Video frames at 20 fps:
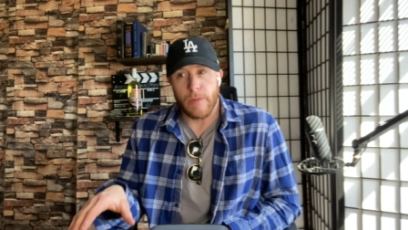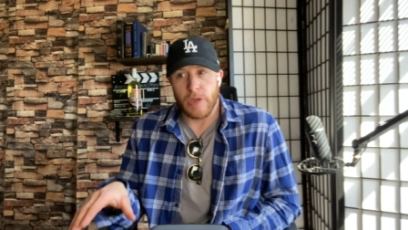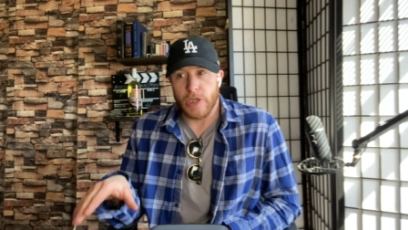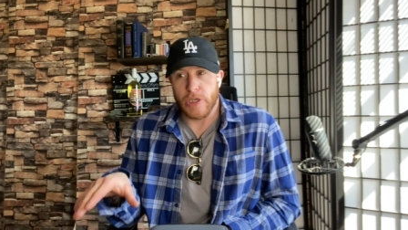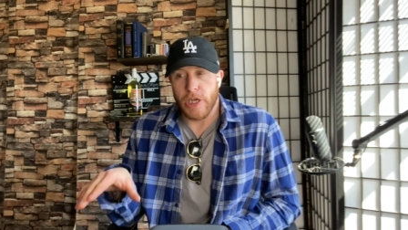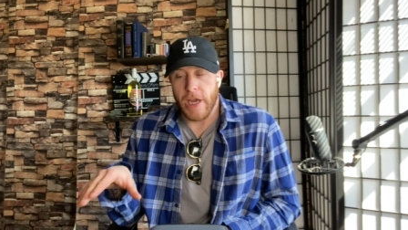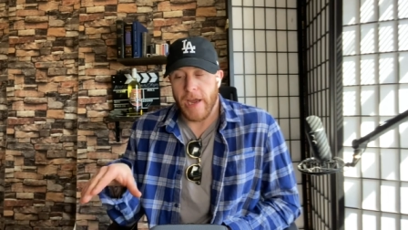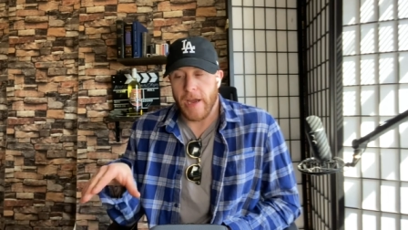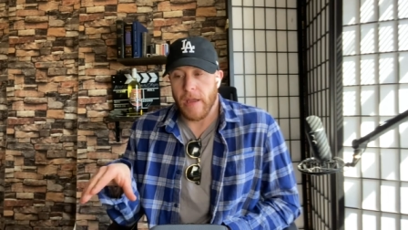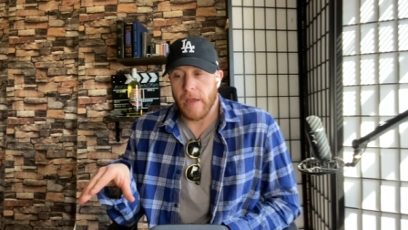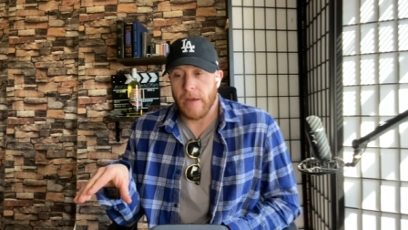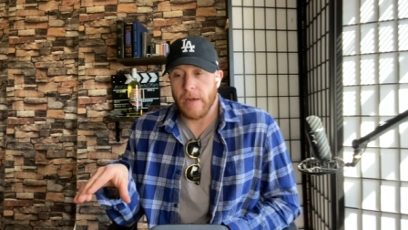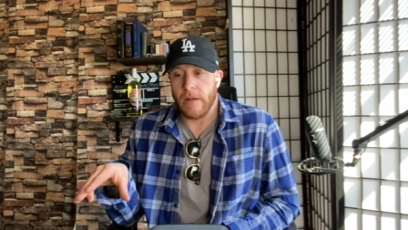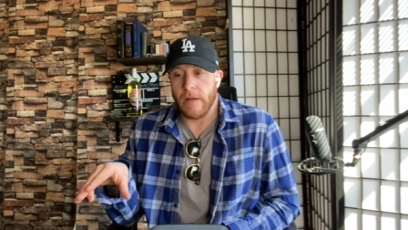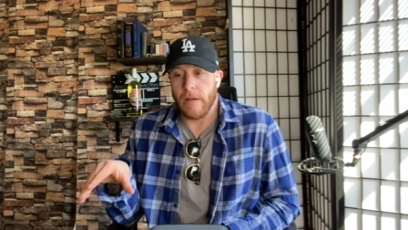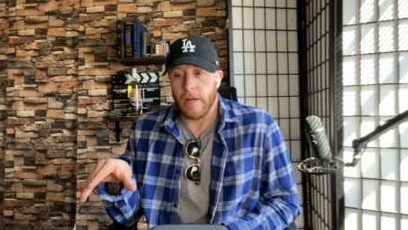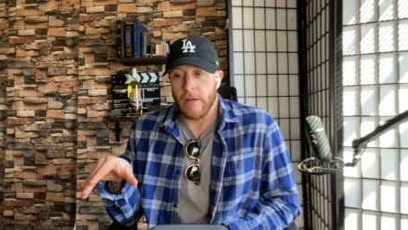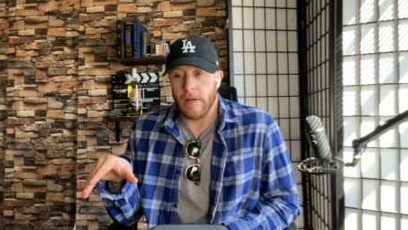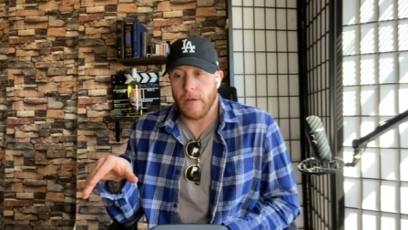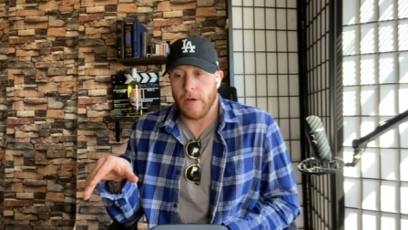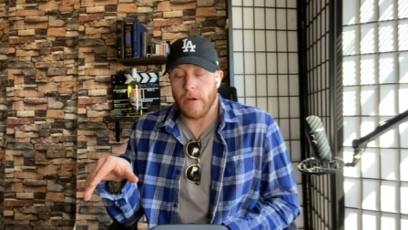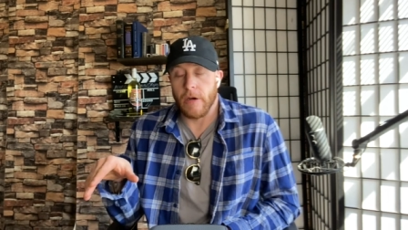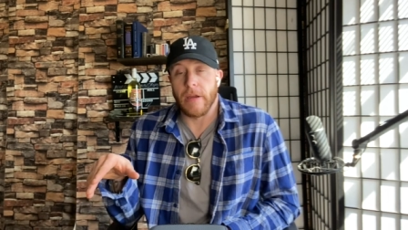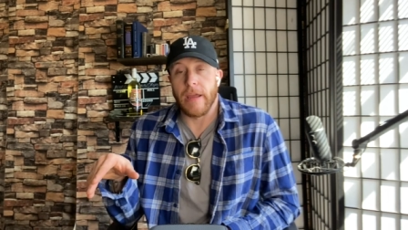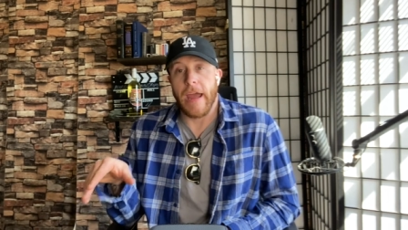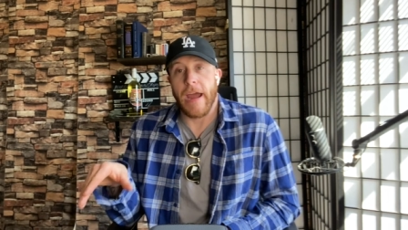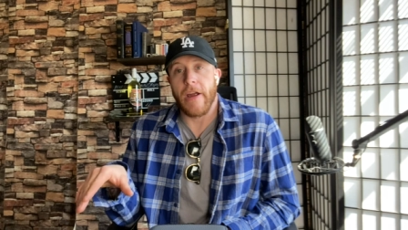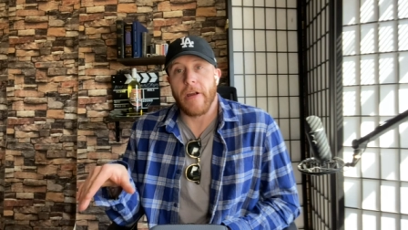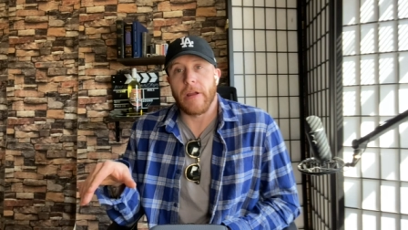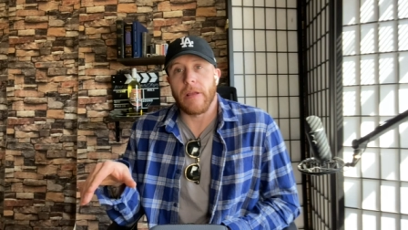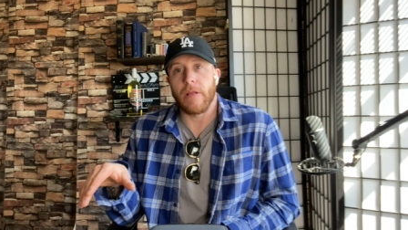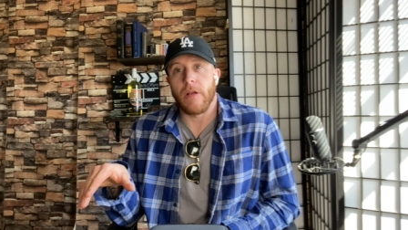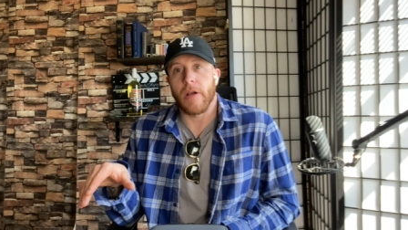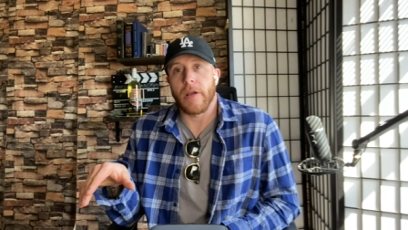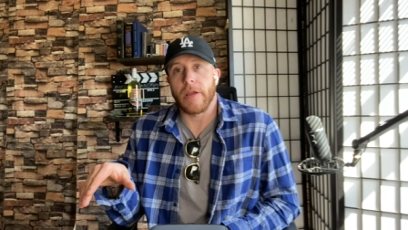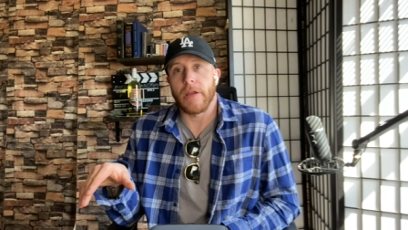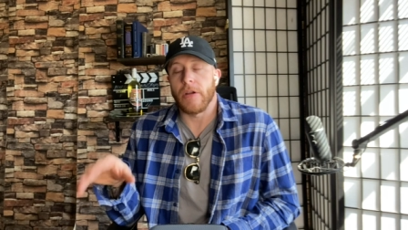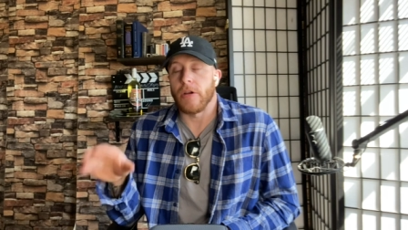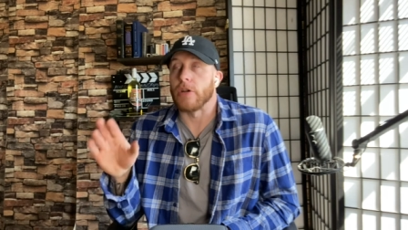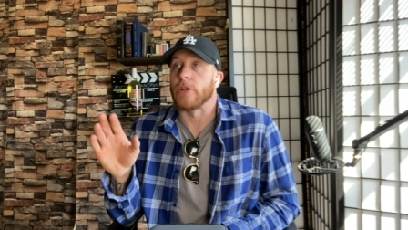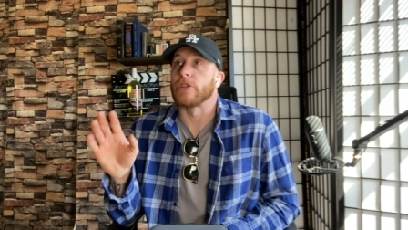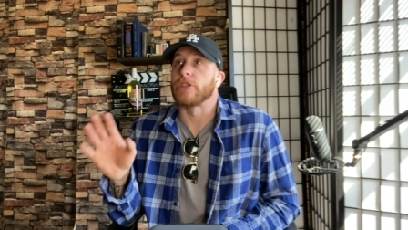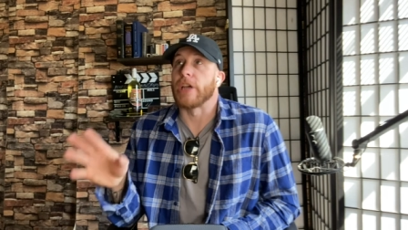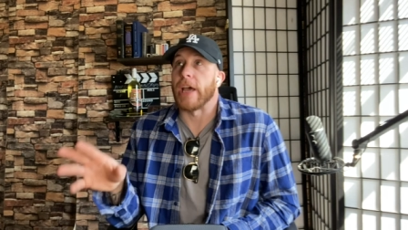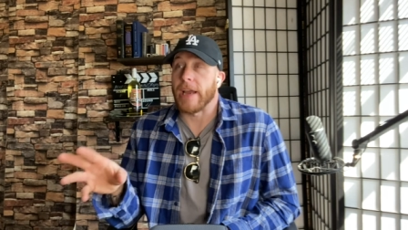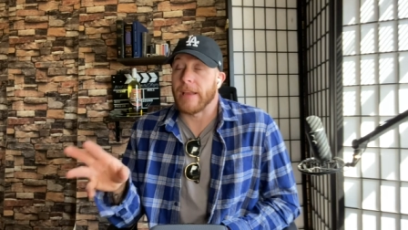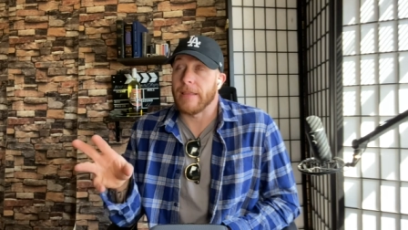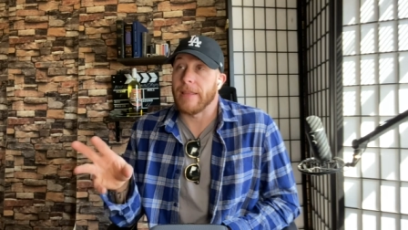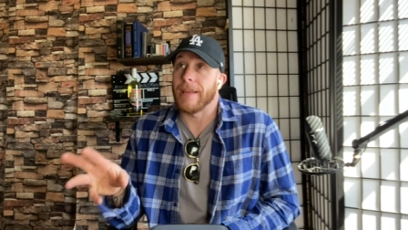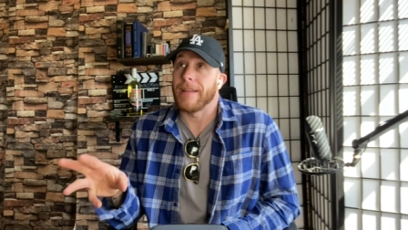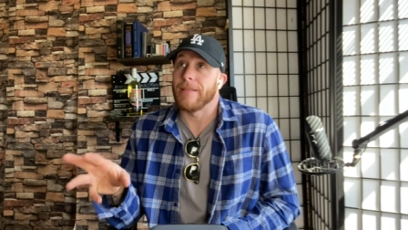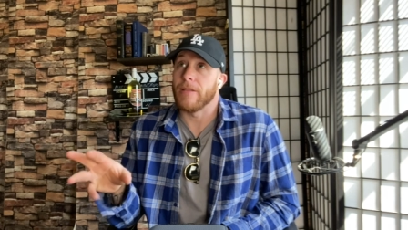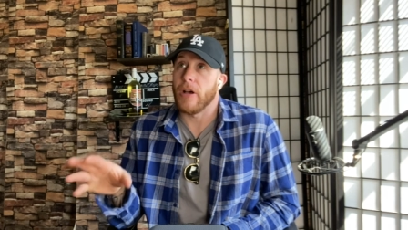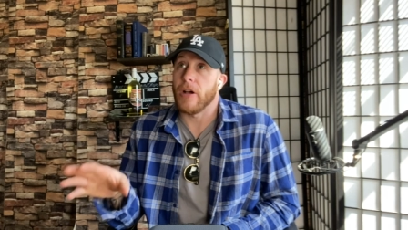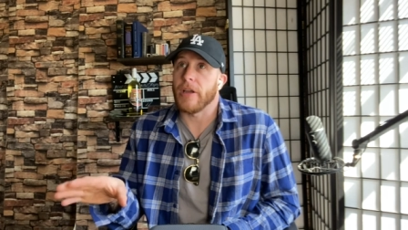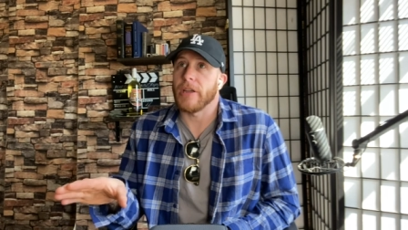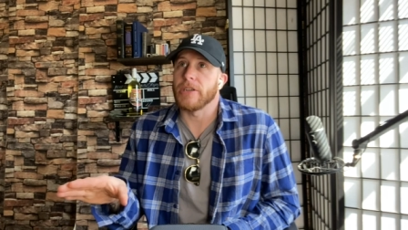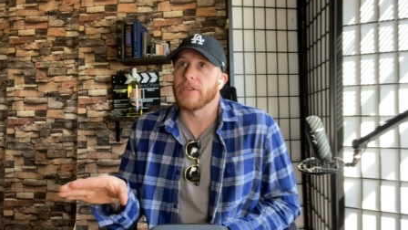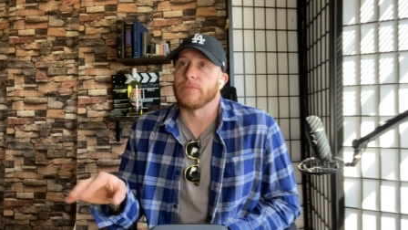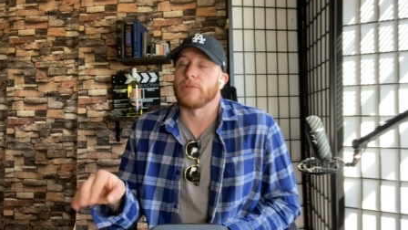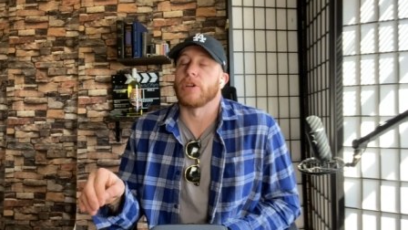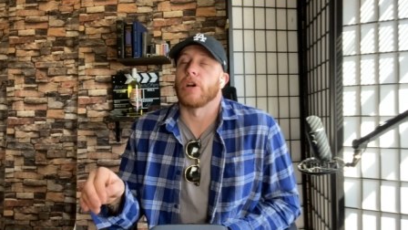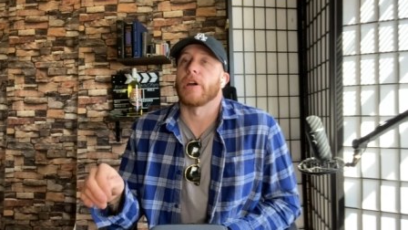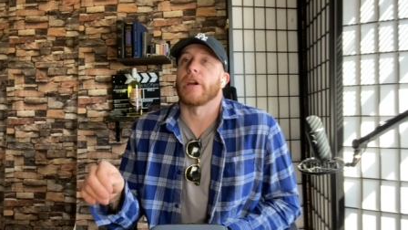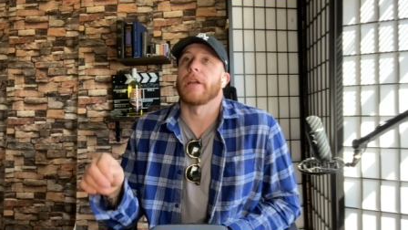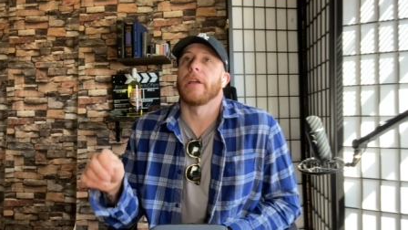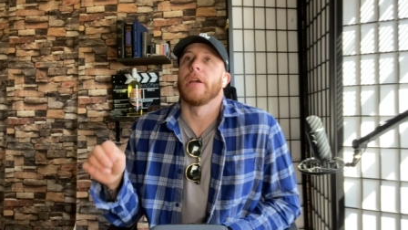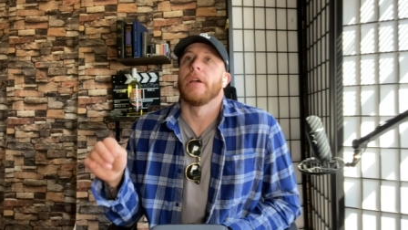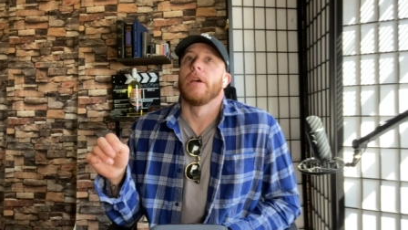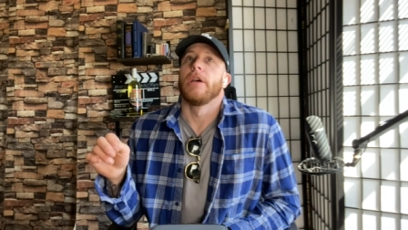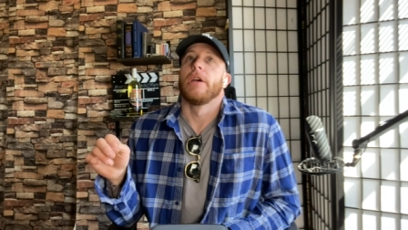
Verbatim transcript: check-in or carry luggage or checked-in luggage, I'm sorry.